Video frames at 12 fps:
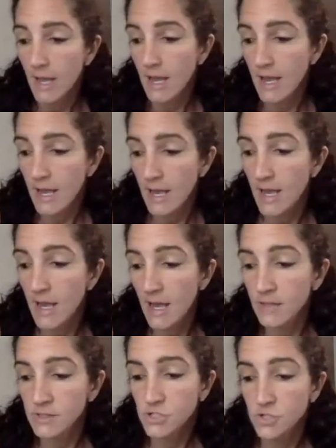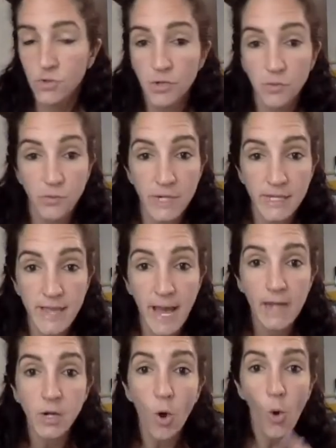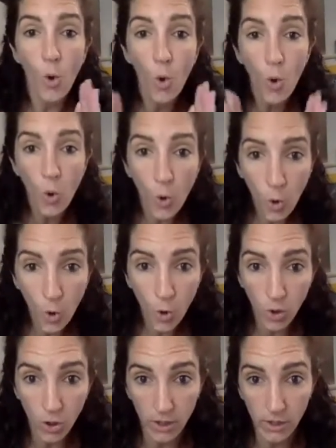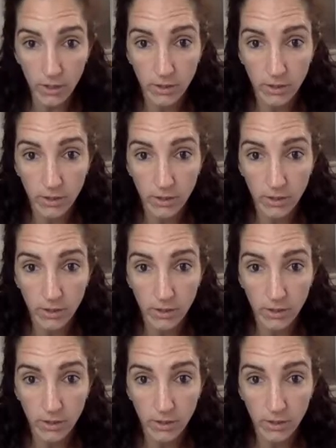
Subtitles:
and you could read that, or